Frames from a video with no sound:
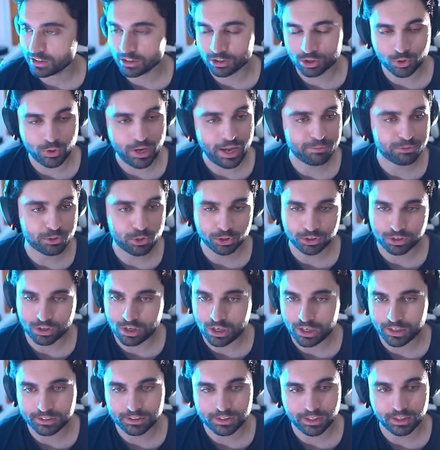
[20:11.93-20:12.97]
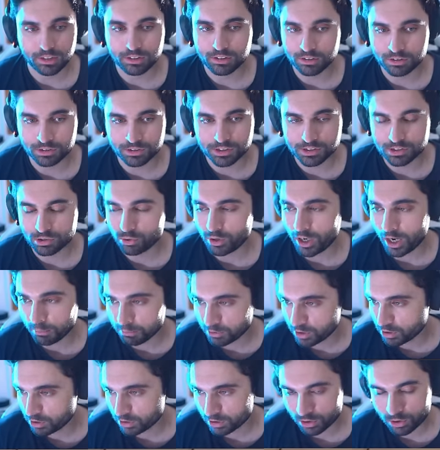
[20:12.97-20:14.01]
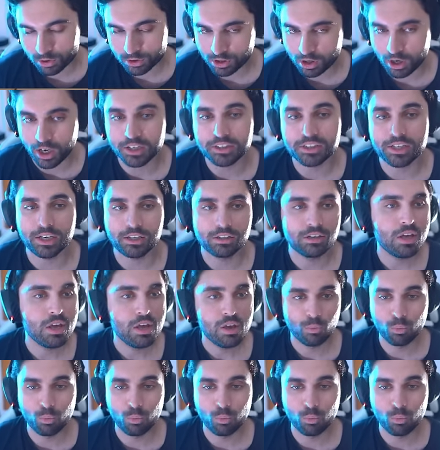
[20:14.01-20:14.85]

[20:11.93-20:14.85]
to have good content, describe good, good content,